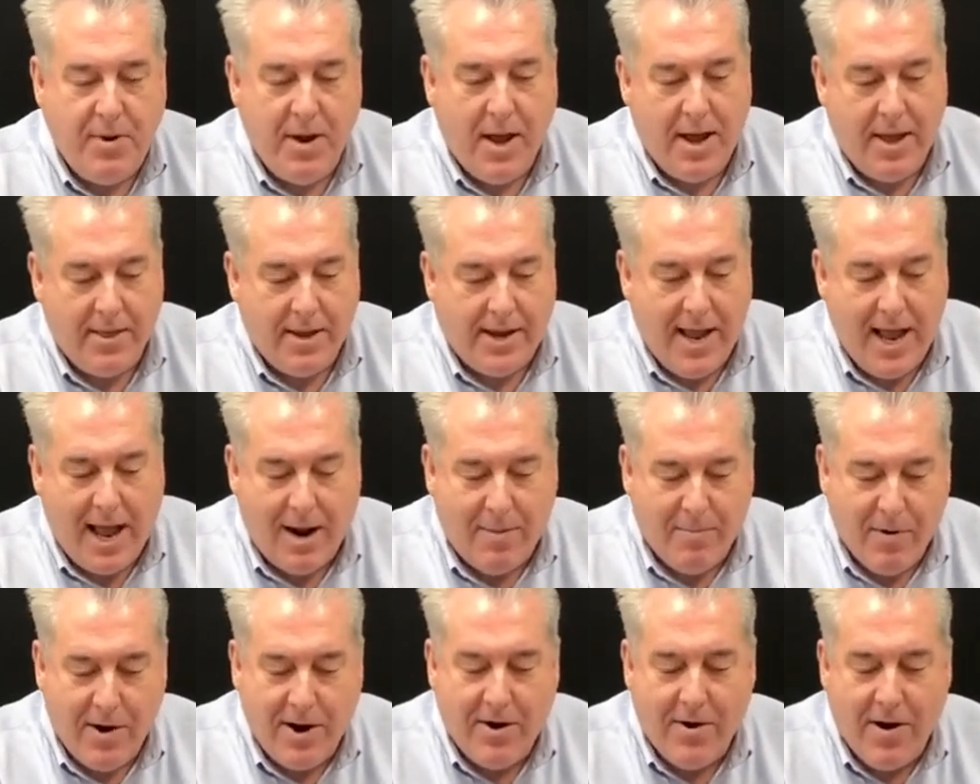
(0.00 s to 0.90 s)
The
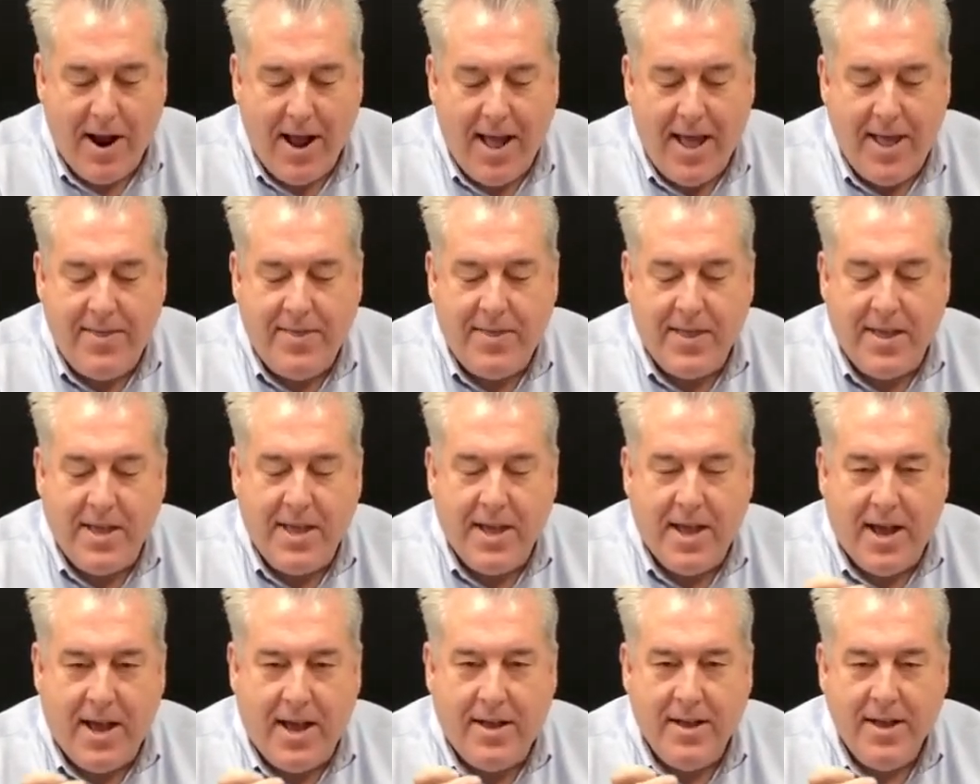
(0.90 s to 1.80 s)
calibrator and
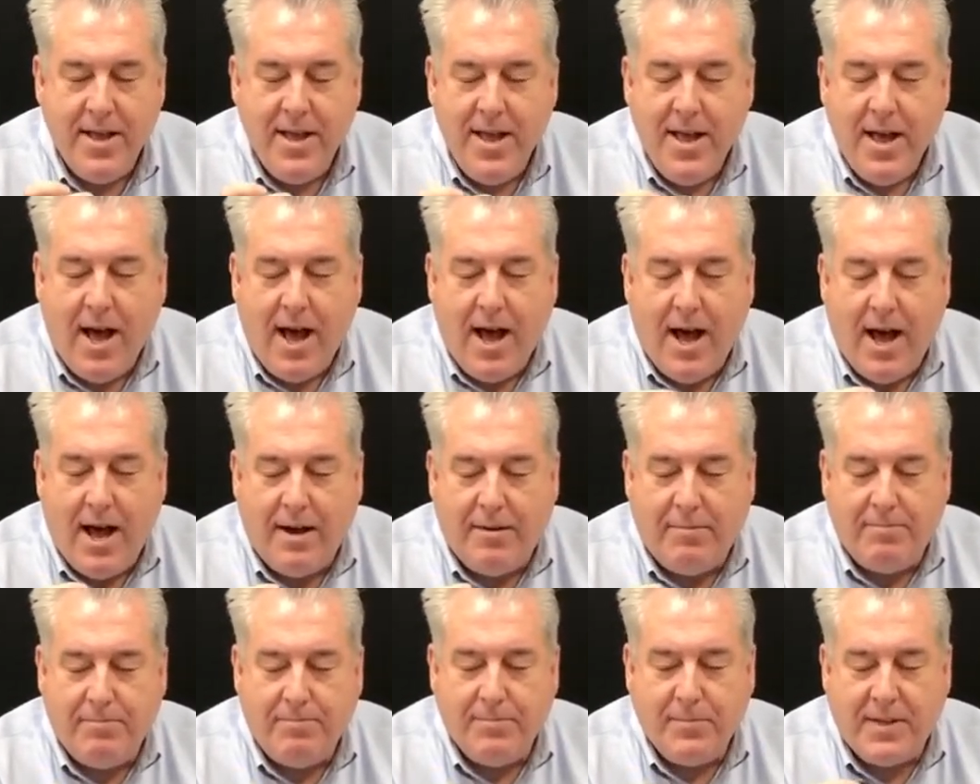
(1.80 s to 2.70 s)
the
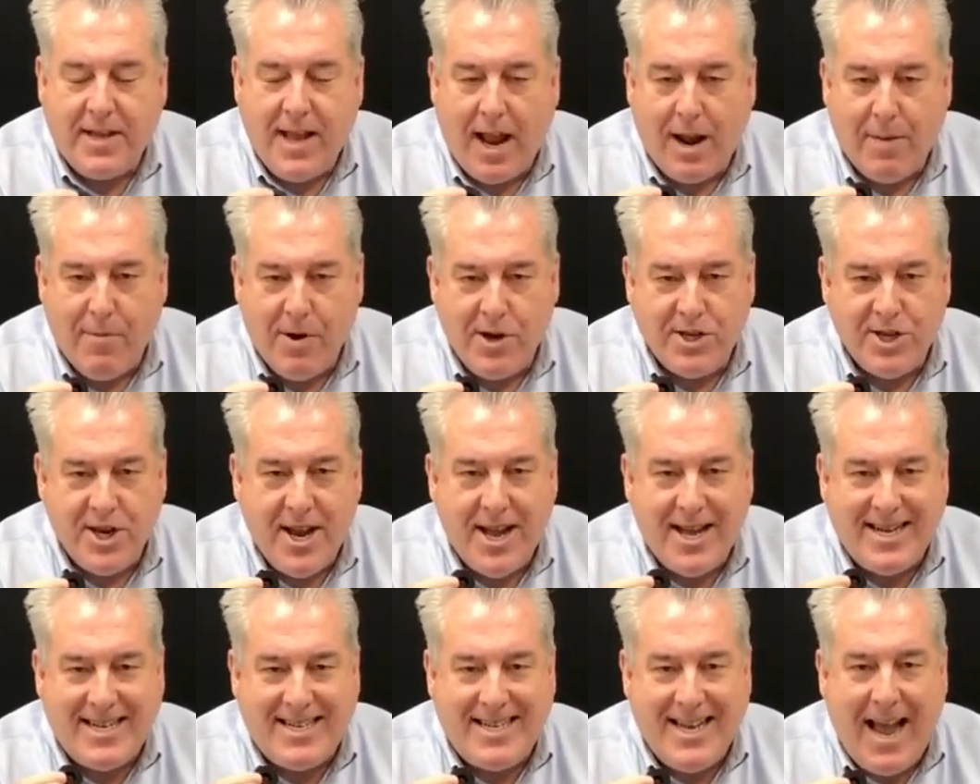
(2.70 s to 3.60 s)
calibration
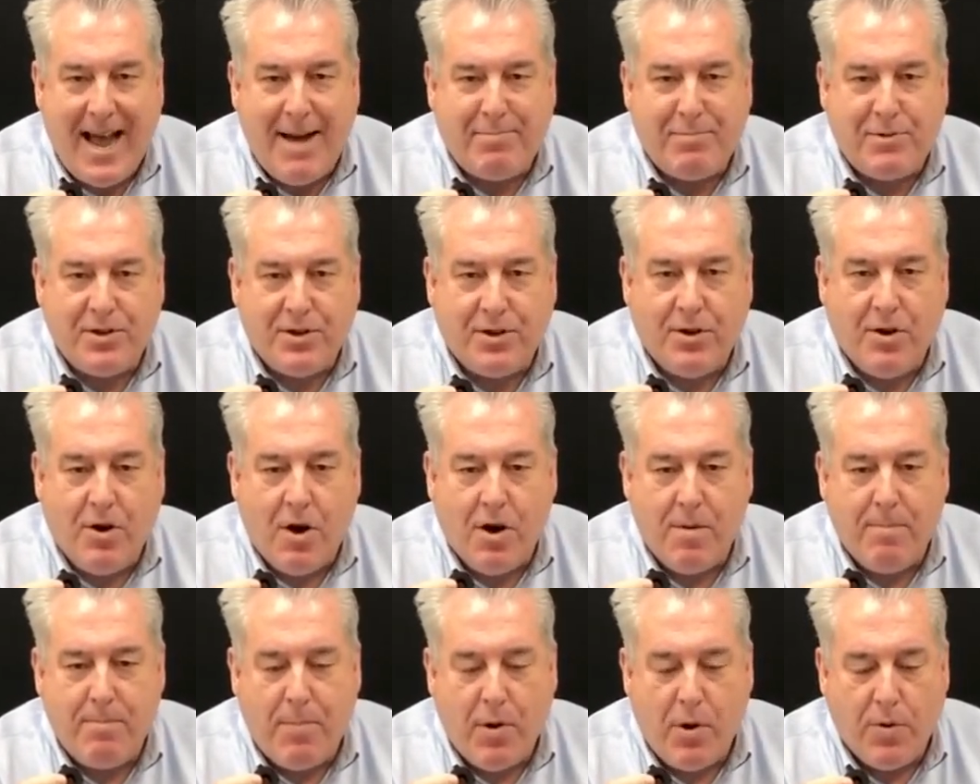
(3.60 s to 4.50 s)
adapter are
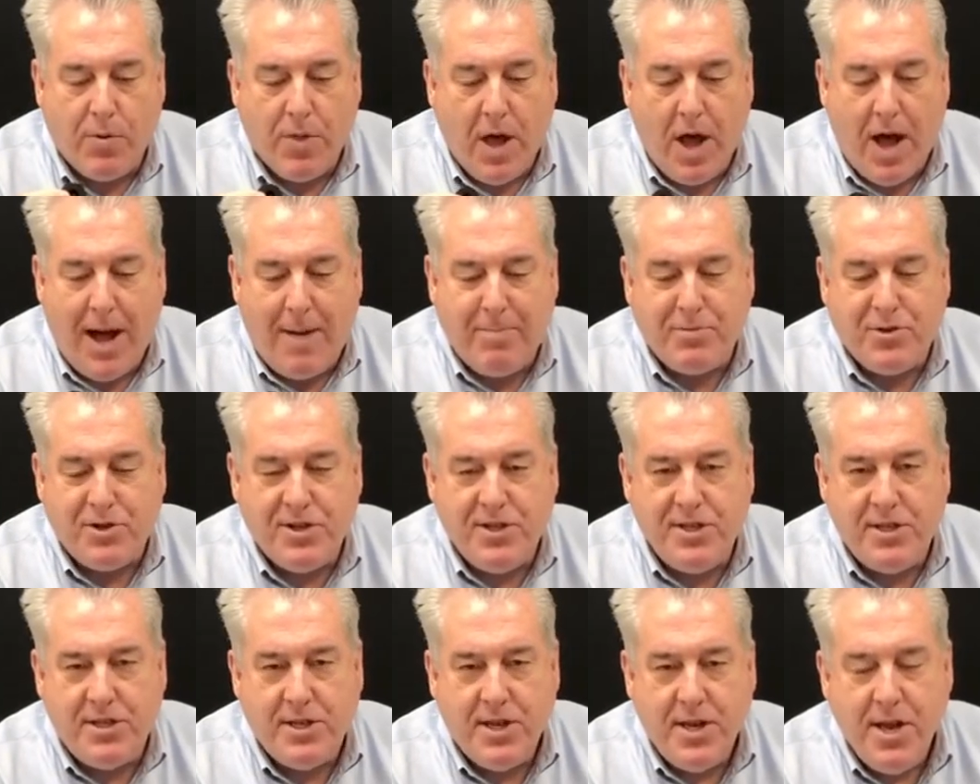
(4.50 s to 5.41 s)
both
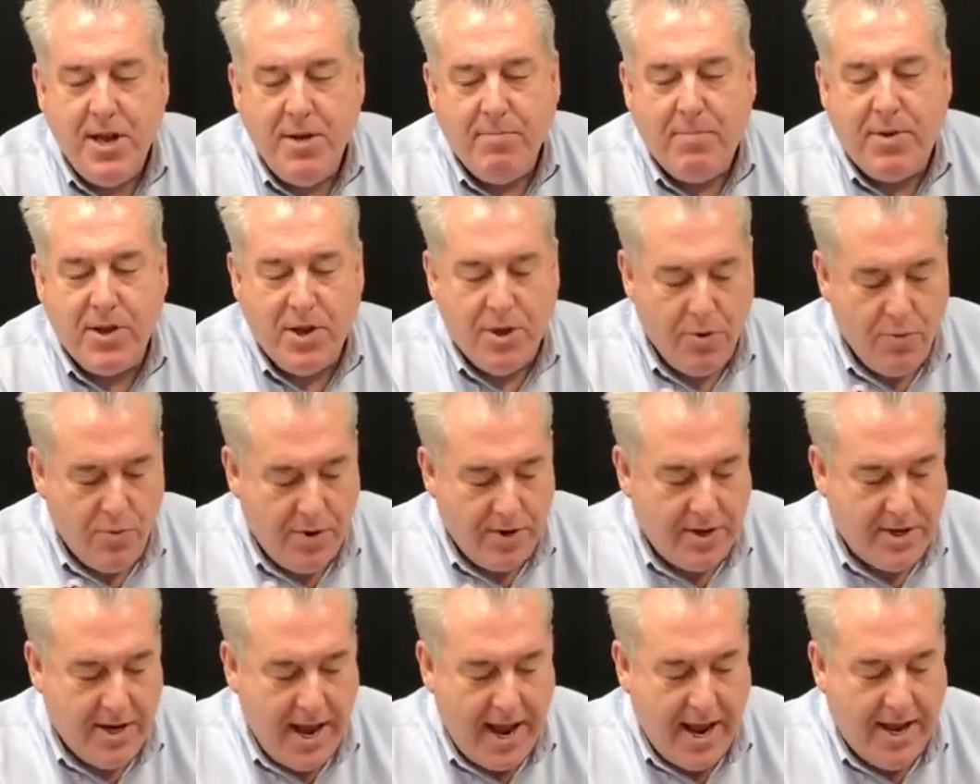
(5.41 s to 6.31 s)
options, but you would
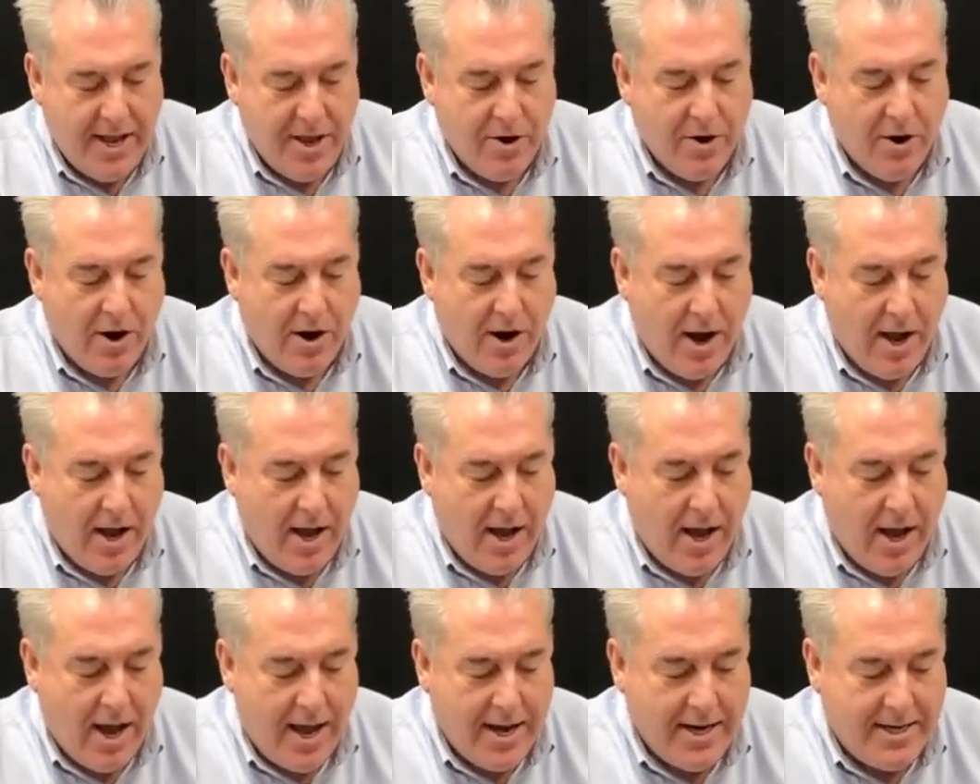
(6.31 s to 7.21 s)
take your
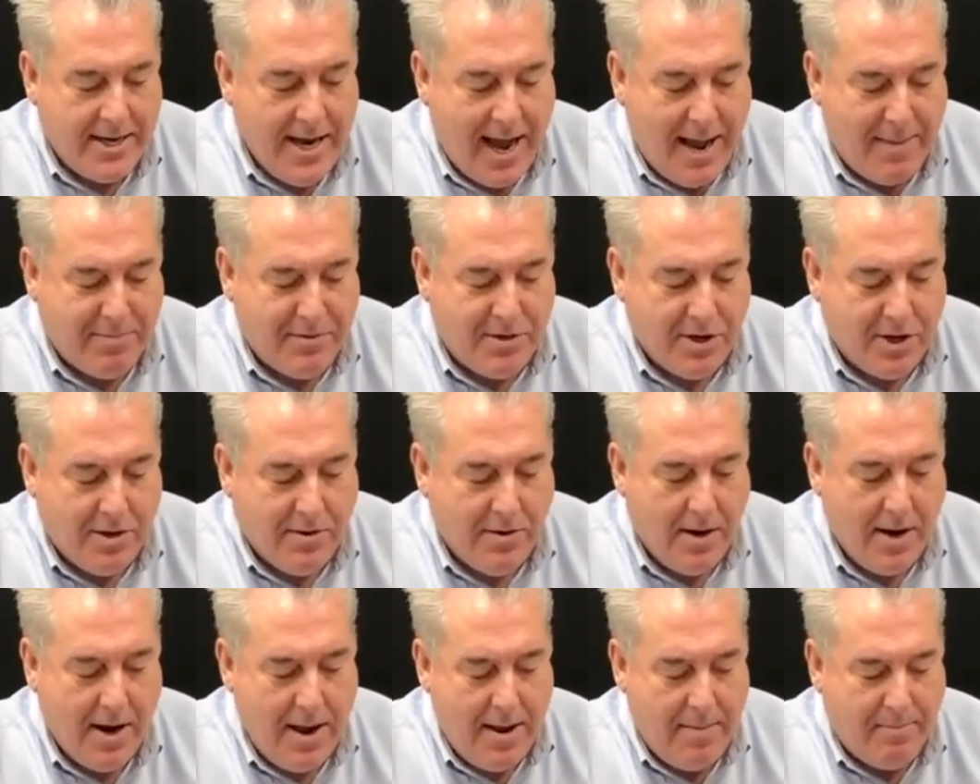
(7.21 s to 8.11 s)
adapter
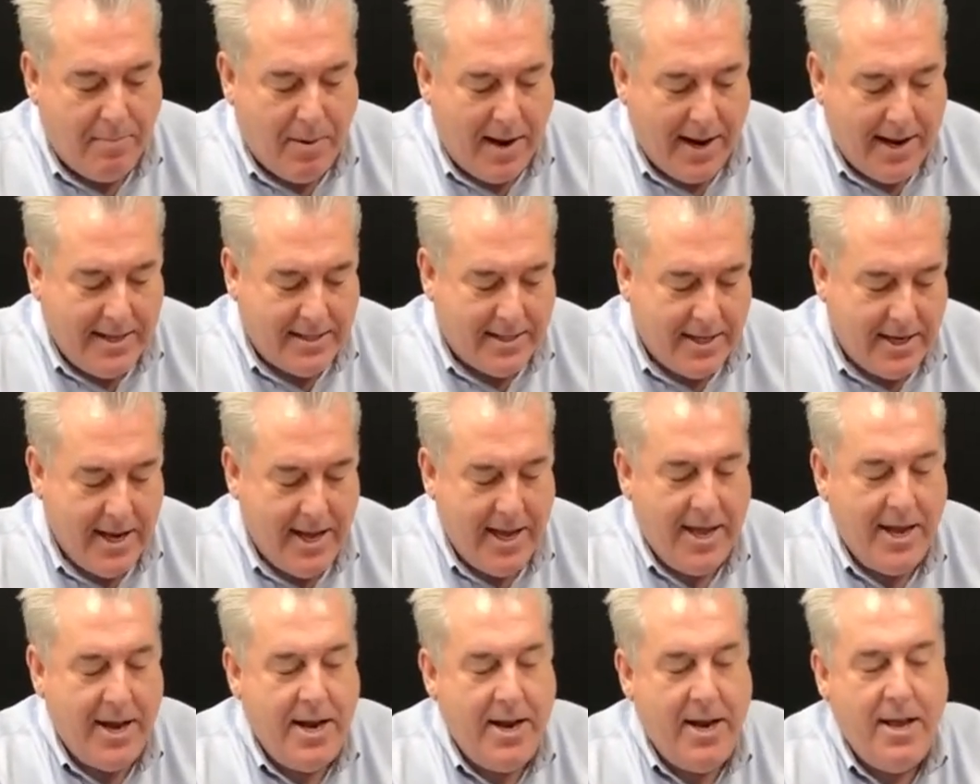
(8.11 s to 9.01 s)
and place it
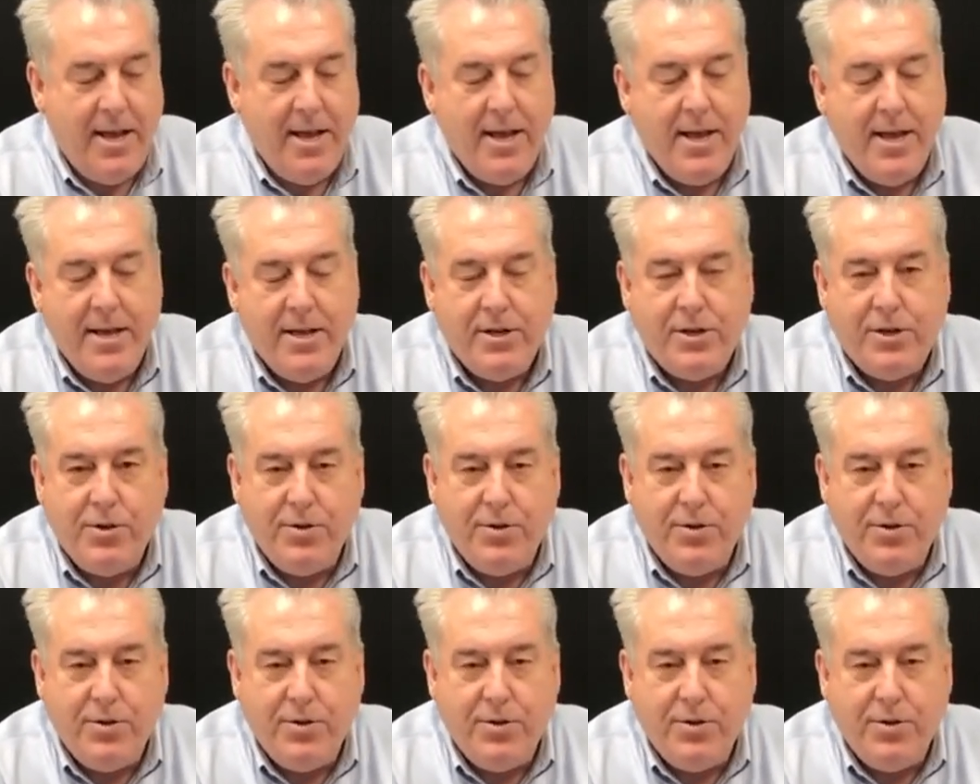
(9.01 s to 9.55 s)
in to the